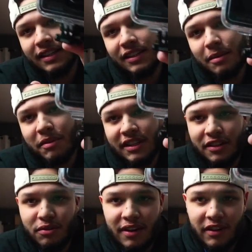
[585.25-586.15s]
this up because I
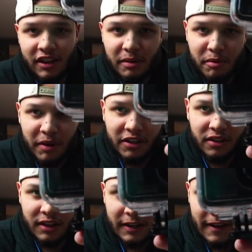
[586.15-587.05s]
do have a clip in my
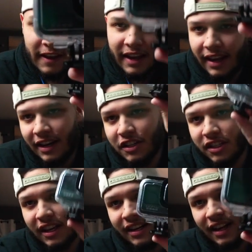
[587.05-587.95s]
truck, and I just
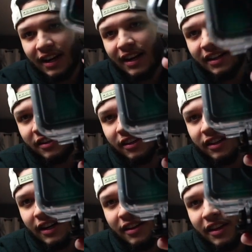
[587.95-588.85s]
slide that guy in there
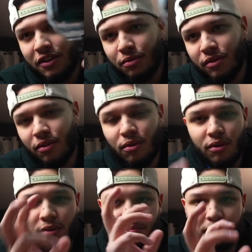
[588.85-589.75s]
and then do the
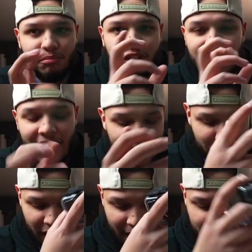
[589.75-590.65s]
whole
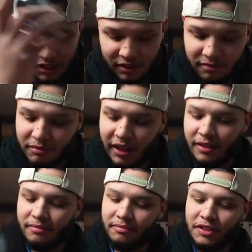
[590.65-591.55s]
time lapse thing.
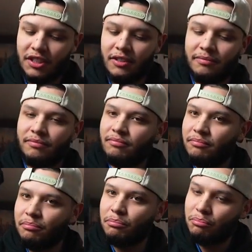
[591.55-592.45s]
So
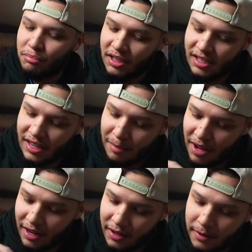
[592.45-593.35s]
put this guy
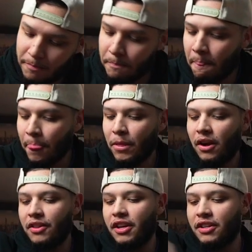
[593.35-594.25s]
back in here.
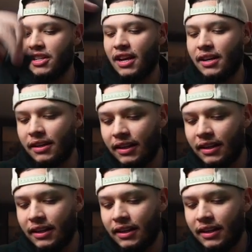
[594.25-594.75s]
On the other side,